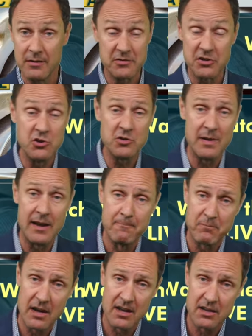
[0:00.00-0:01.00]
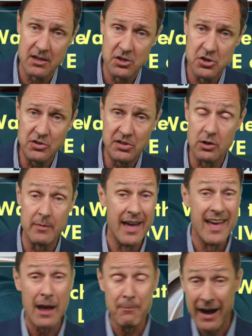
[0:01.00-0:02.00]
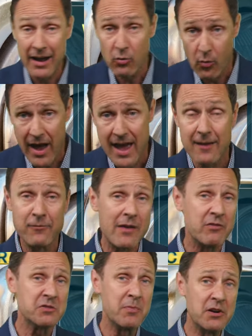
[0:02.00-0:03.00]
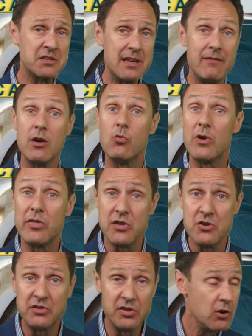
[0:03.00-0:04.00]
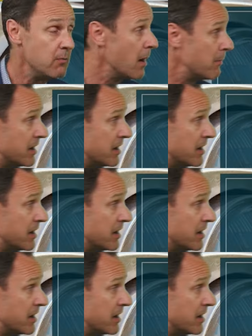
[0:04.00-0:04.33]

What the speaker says: and excuse me, YouTube. And by the way, if you have a smart TV with YouTube,